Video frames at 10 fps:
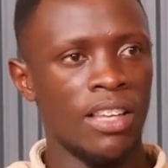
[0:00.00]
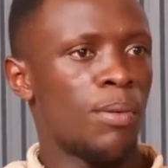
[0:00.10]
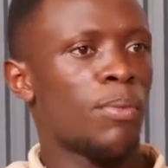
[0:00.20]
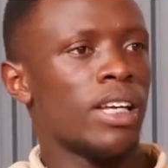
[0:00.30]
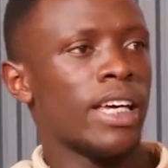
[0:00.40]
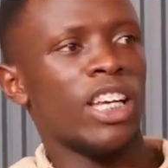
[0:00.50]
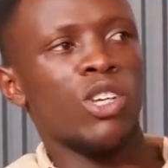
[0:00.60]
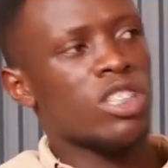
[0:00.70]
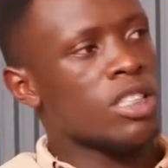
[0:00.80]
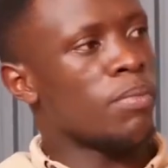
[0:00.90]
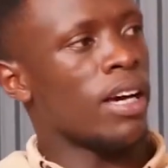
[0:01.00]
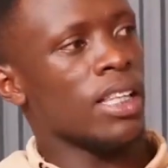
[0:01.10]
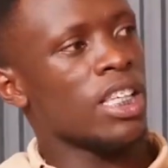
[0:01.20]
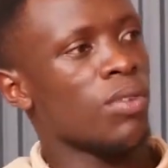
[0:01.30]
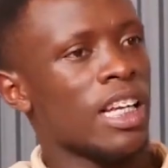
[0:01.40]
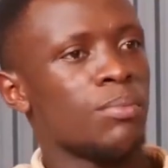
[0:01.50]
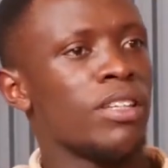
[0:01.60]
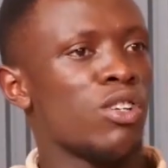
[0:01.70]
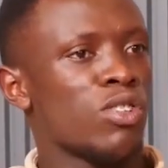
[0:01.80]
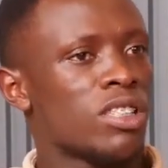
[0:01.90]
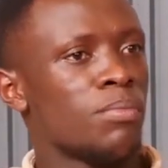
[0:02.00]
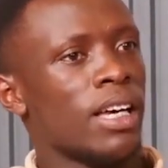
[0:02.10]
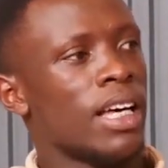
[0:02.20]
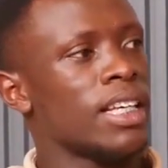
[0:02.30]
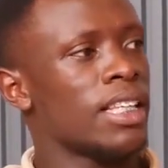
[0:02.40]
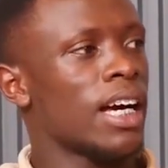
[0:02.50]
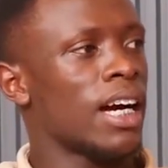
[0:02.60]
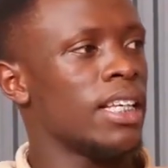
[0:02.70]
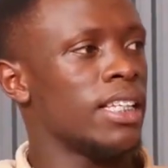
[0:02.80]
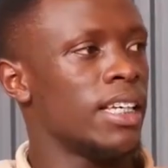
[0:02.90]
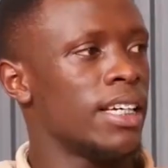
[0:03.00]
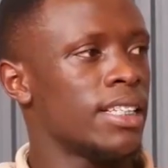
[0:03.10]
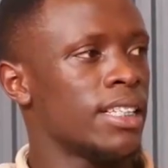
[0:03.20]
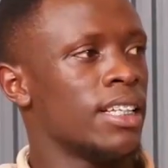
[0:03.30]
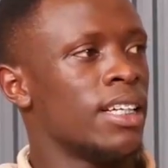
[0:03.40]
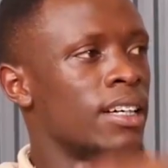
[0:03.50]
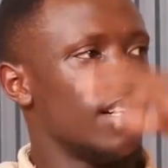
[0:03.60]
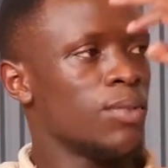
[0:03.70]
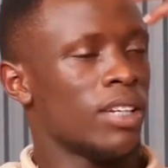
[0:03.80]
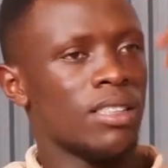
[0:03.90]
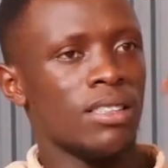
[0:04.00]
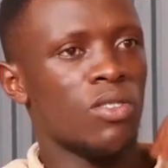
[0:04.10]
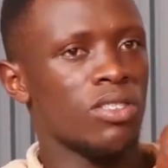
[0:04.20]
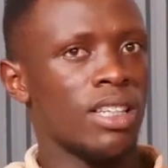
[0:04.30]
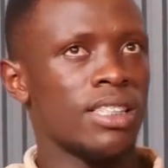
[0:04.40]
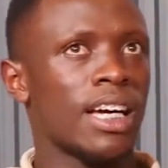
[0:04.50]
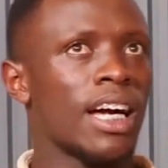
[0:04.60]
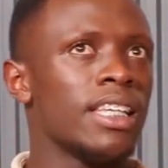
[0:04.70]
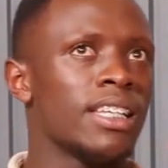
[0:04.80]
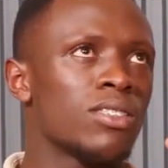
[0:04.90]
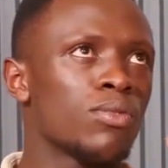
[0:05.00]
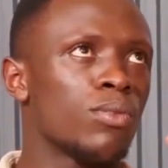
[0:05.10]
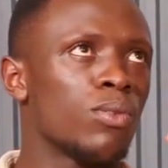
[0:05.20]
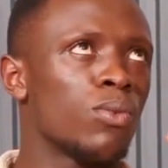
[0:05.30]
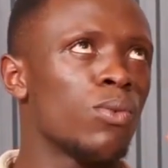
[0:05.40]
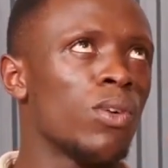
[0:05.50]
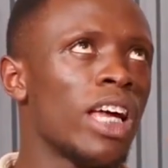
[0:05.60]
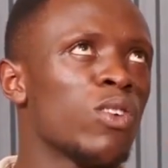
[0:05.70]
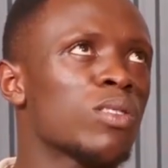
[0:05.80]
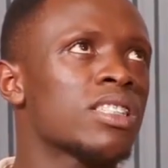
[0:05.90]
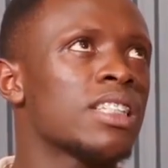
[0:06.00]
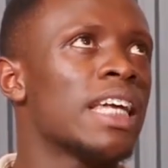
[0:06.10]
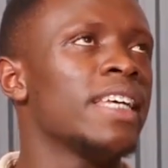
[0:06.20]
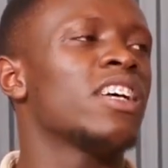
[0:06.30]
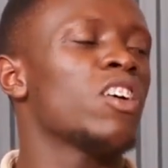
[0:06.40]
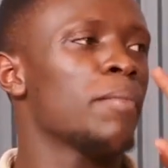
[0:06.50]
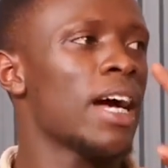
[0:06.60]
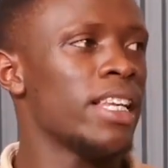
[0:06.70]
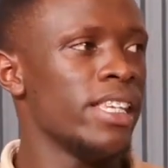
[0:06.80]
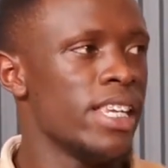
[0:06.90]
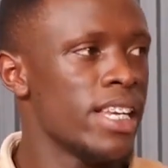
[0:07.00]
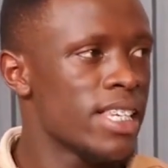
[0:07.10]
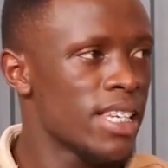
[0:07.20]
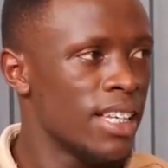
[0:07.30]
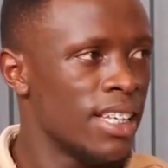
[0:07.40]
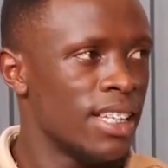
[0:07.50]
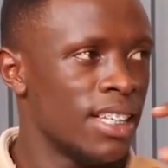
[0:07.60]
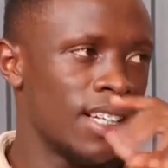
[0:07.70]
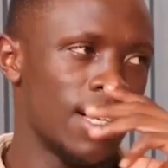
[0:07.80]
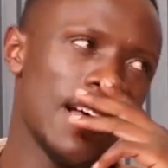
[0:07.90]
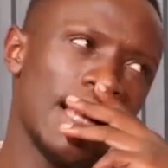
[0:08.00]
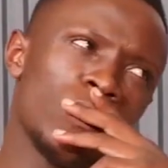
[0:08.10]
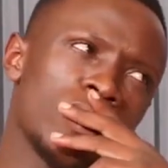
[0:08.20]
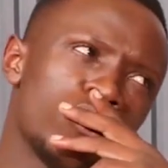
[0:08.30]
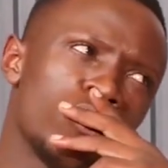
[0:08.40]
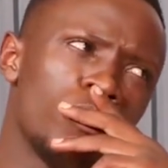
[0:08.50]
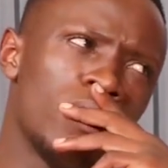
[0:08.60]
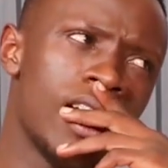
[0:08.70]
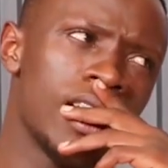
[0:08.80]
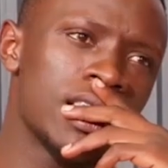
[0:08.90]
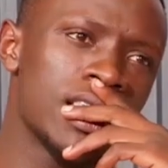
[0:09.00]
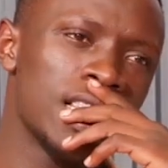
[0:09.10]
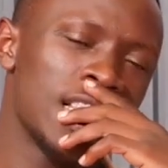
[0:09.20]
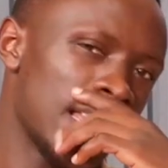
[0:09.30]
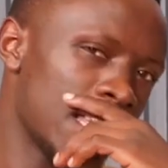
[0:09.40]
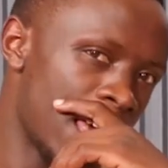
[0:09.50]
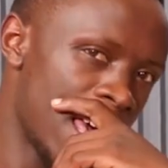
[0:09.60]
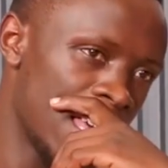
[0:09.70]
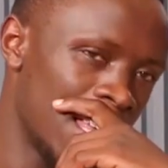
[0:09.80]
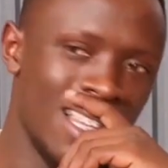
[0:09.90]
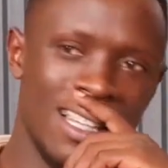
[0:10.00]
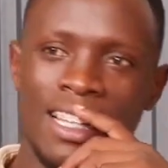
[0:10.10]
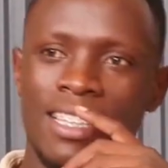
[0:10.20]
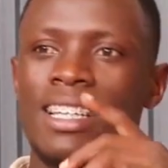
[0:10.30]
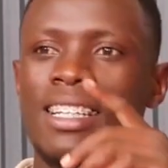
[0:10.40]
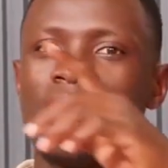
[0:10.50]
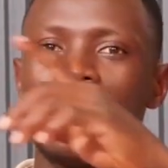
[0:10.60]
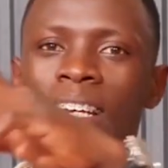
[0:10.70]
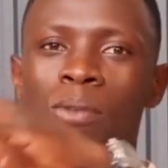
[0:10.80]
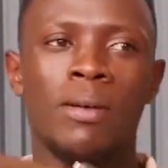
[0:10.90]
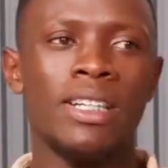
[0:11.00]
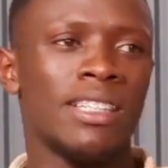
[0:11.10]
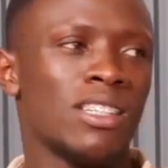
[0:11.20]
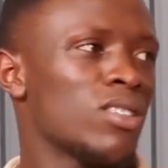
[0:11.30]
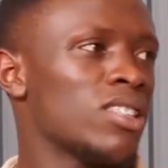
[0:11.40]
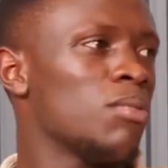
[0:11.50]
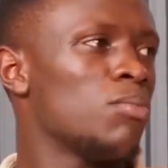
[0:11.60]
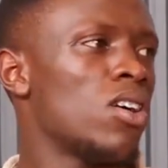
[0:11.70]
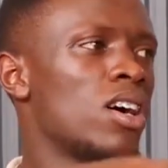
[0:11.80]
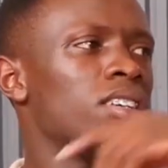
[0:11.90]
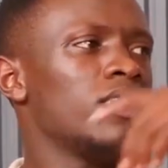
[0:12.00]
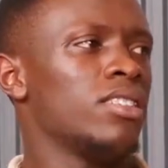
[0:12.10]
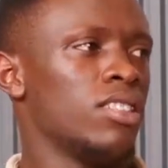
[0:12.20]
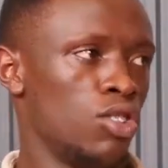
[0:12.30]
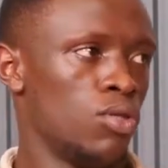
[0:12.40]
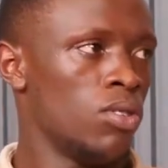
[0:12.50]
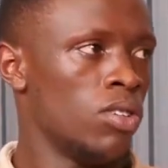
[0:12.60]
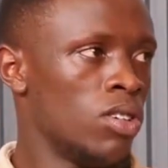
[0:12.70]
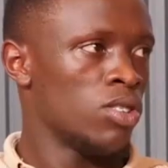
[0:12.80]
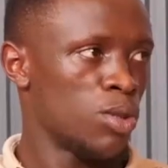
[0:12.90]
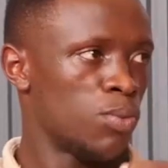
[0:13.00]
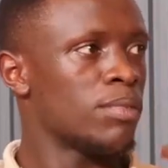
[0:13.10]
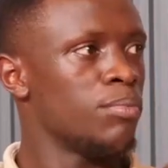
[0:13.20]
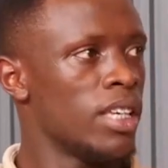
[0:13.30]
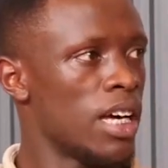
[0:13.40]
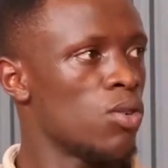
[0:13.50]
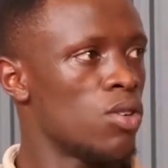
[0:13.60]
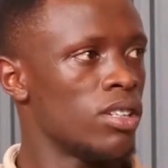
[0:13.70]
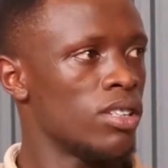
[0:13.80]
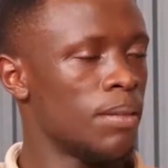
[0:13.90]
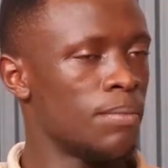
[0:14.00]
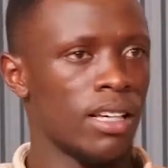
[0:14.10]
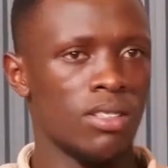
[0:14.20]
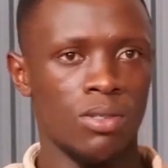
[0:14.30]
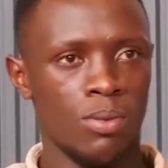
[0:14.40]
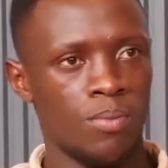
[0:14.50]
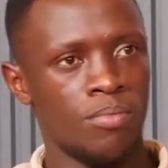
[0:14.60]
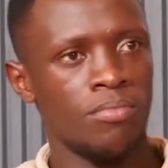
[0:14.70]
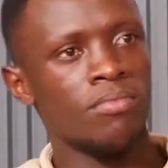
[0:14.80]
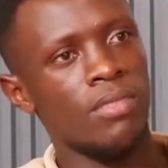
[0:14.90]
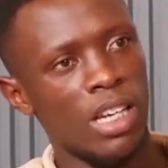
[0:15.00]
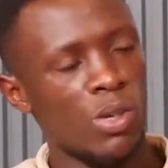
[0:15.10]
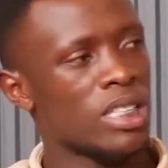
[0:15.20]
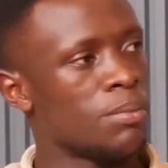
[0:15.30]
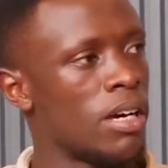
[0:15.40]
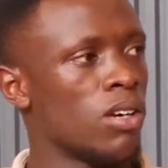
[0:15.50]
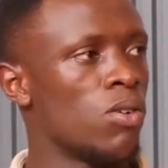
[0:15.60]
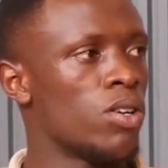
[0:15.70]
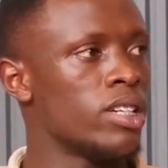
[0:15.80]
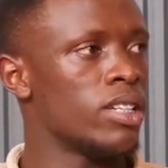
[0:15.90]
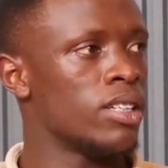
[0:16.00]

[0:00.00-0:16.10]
And people are like this one has been endorsed by another candidate. Because there is a candidate who endorsed an NRM candidate. And it was too much. Then a party has endorsed someone, you know. So it was me alone. I'm like, no, endorsed by God.